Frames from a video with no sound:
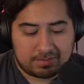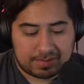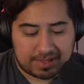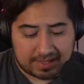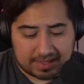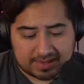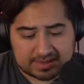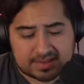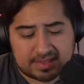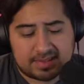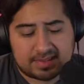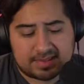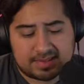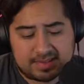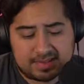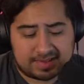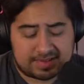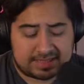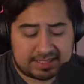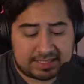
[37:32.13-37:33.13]
because of the
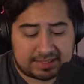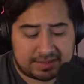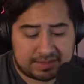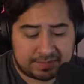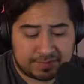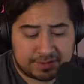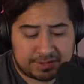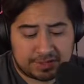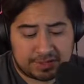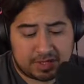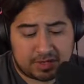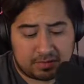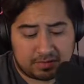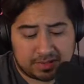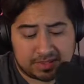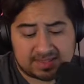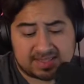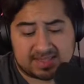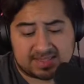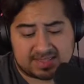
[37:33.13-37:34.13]
success of the show,
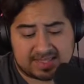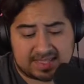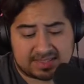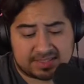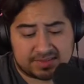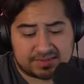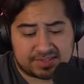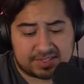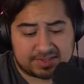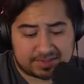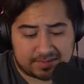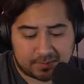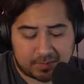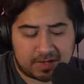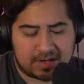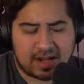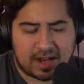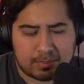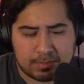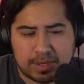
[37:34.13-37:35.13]
the success of season
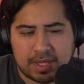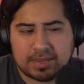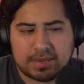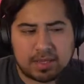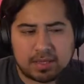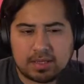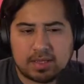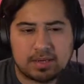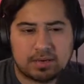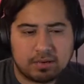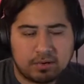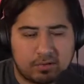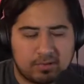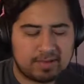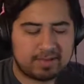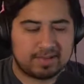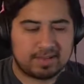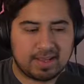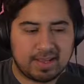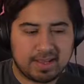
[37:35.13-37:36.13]
1, I bet they can
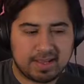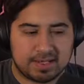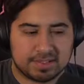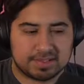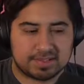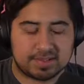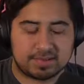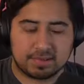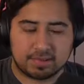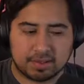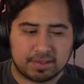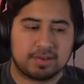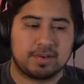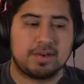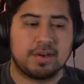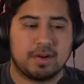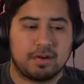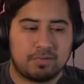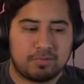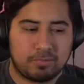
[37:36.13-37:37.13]
already gauge that they're going
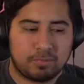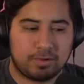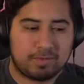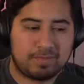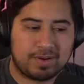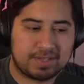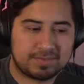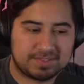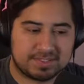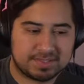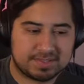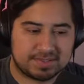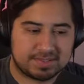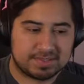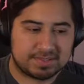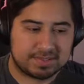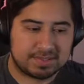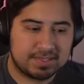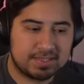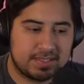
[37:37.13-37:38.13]
to go 4 or 5
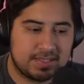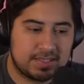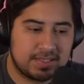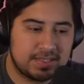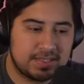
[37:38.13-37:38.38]
seasons.